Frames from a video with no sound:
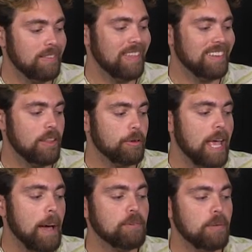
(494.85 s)
select another
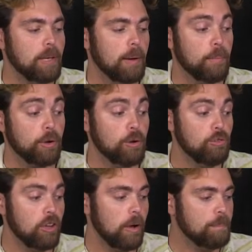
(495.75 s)
captain to become
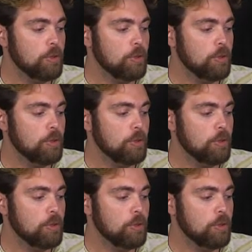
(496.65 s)
Mercutio.